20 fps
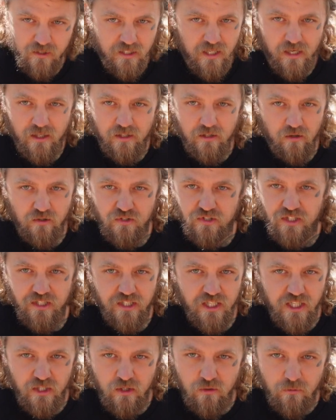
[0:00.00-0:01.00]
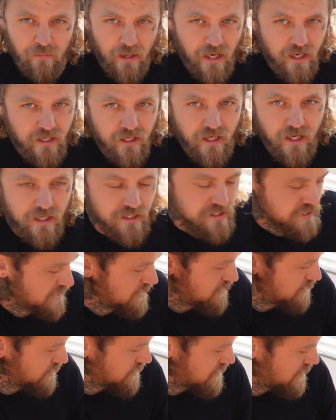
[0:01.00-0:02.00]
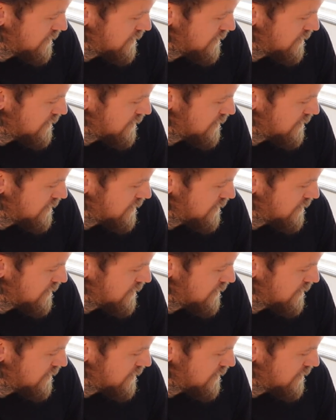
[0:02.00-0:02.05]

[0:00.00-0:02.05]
done a dodgy deal, backyard deals,